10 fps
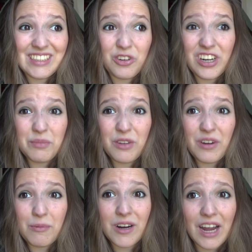correct me if
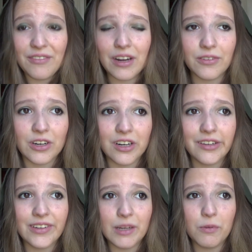I'm wrong, I've never heard
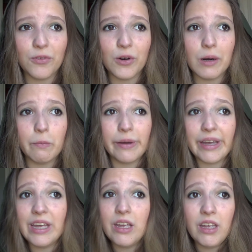of it before,
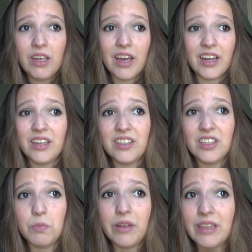but I guess
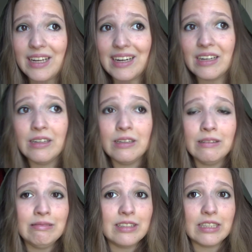it's been there
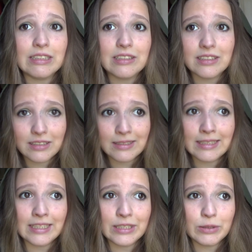since
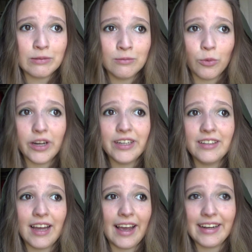season
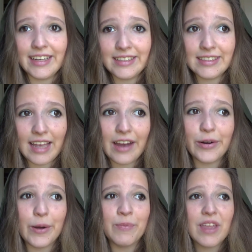one, I guess, I
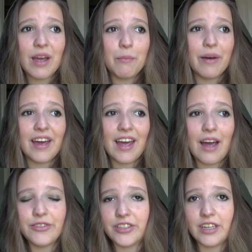don't know, but
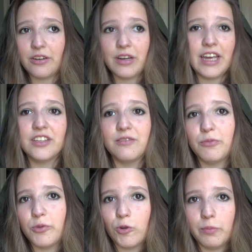I was just like, okay, it's a
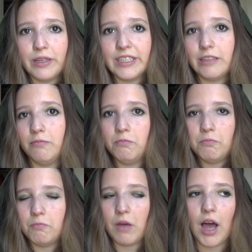cool building,
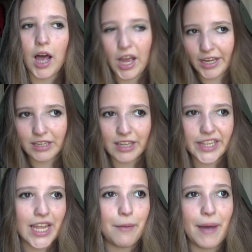I can
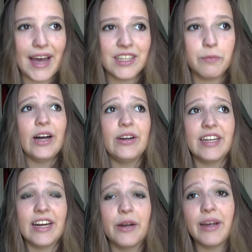let that pass. Oh
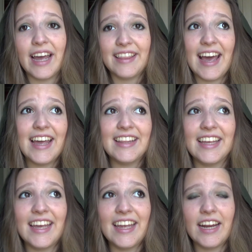dear, we had that, and
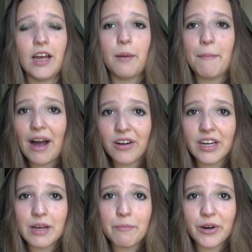then
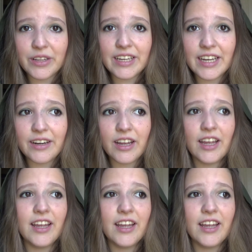Malcolm, Merlin,